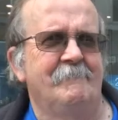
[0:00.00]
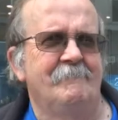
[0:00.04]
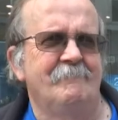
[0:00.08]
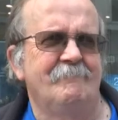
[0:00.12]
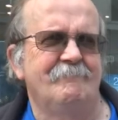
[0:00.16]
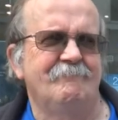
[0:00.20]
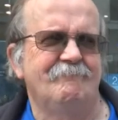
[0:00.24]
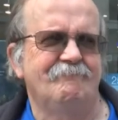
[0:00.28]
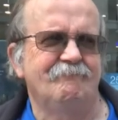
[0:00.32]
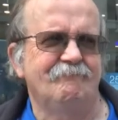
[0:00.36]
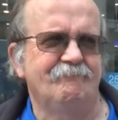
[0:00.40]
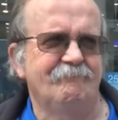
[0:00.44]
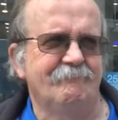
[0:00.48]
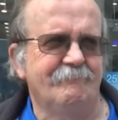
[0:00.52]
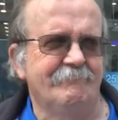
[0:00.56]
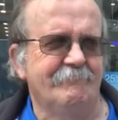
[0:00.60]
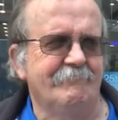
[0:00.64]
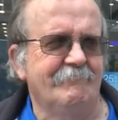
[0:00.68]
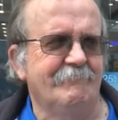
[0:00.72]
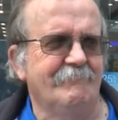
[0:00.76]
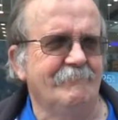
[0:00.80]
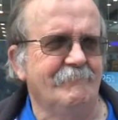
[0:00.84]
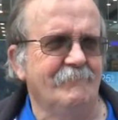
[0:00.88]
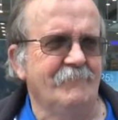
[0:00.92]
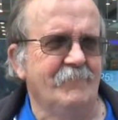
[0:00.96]

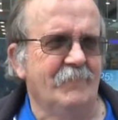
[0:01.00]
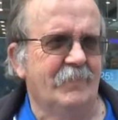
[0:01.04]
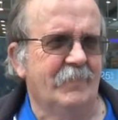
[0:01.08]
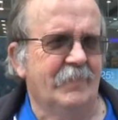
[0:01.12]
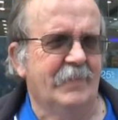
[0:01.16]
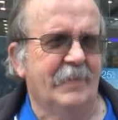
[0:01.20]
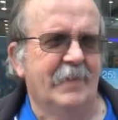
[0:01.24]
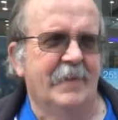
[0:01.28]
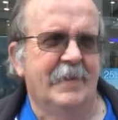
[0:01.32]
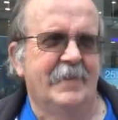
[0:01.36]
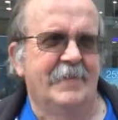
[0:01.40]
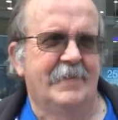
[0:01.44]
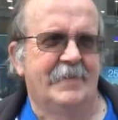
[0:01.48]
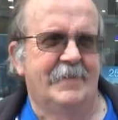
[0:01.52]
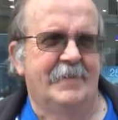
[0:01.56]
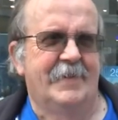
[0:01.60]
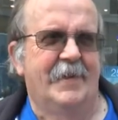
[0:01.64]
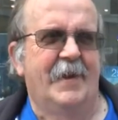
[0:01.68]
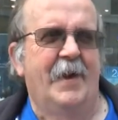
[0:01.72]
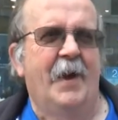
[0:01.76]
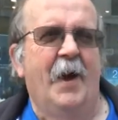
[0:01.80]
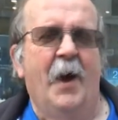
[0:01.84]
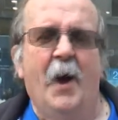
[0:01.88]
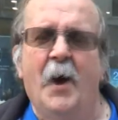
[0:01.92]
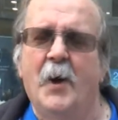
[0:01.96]

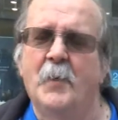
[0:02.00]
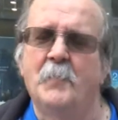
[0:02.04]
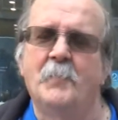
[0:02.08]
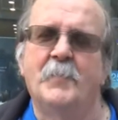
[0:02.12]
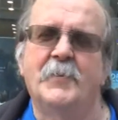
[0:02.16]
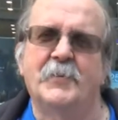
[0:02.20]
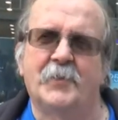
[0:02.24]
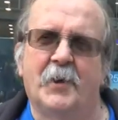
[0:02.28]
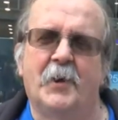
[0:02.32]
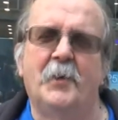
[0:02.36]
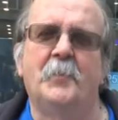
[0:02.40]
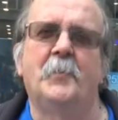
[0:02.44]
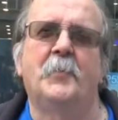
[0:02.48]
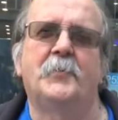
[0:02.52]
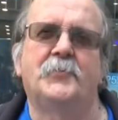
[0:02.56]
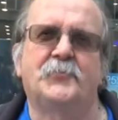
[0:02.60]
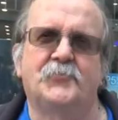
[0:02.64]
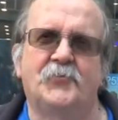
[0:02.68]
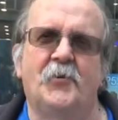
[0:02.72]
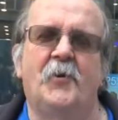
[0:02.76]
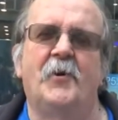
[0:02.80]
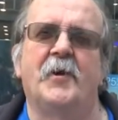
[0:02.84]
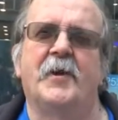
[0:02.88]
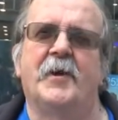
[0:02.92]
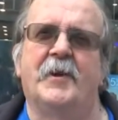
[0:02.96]
Mm, I, would, I would
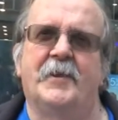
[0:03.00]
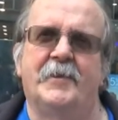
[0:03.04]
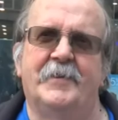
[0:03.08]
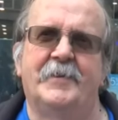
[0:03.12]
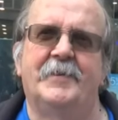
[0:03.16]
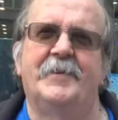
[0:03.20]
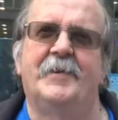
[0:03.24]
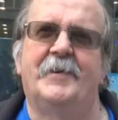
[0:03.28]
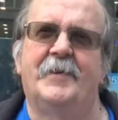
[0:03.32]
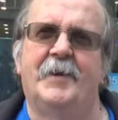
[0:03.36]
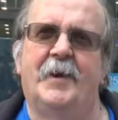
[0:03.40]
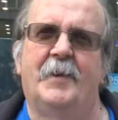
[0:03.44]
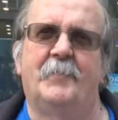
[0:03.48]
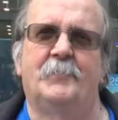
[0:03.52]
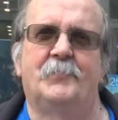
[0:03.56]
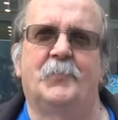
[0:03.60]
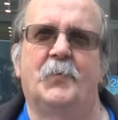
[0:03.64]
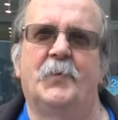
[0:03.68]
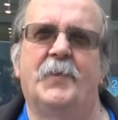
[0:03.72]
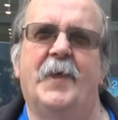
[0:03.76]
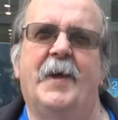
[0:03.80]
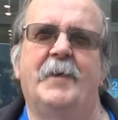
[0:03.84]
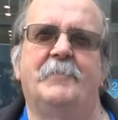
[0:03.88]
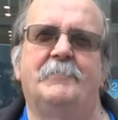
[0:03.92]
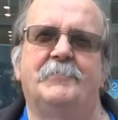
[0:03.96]
try it uh,
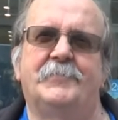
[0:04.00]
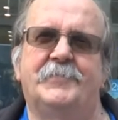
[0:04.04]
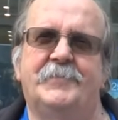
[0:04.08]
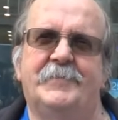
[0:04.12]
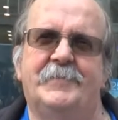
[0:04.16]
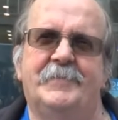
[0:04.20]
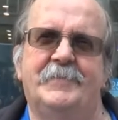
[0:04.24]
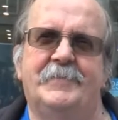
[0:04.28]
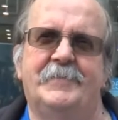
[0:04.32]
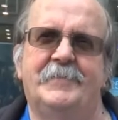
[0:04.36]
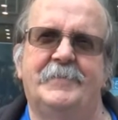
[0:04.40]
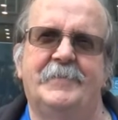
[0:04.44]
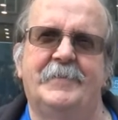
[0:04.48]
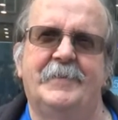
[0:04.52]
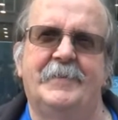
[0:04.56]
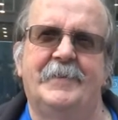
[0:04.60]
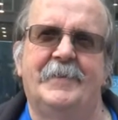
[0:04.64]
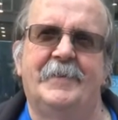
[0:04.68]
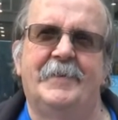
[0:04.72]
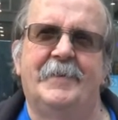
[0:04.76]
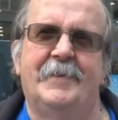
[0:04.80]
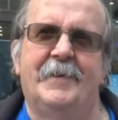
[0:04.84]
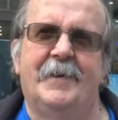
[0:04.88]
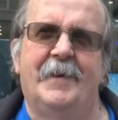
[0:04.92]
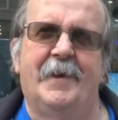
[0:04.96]
without,
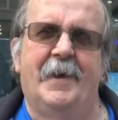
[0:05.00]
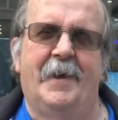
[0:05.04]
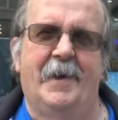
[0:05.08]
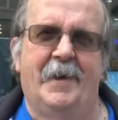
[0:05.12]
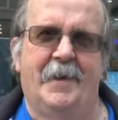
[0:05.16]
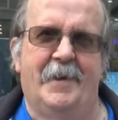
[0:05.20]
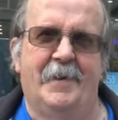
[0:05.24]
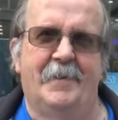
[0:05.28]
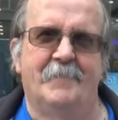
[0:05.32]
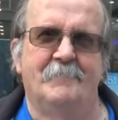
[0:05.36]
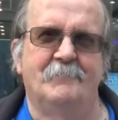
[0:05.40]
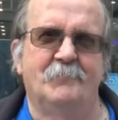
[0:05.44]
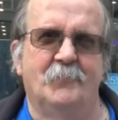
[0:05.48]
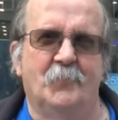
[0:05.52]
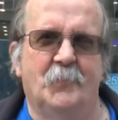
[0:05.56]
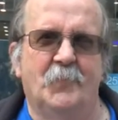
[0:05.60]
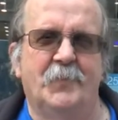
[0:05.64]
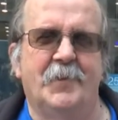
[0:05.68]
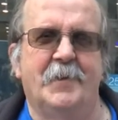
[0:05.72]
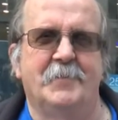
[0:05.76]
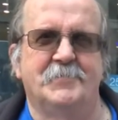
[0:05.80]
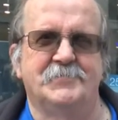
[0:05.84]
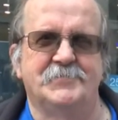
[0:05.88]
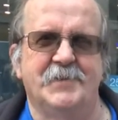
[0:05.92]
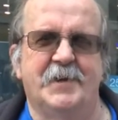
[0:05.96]
um,
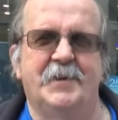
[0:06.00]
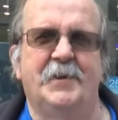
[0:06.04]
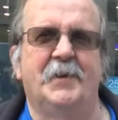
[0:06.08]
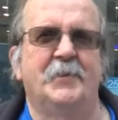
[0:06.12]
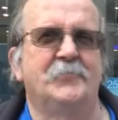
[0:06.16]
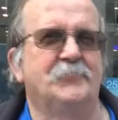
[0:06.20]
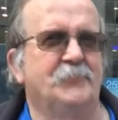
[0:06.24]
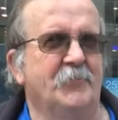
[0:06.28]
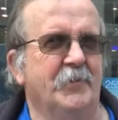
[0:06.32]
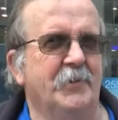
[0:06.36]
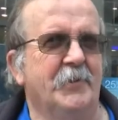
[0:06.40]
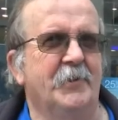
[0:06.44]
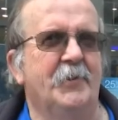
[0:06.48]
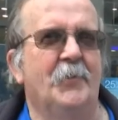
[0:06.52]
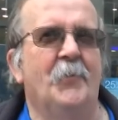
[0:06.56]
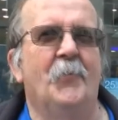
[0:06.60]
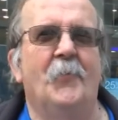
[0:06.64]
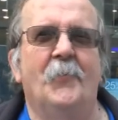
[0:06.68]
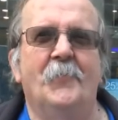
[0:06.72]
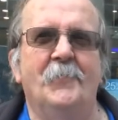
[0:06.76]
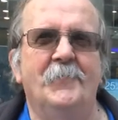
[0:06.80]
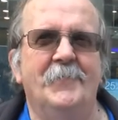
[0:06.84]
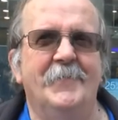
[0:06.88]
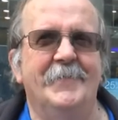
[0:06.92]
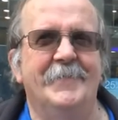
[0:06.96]
without saying I'd drink it all.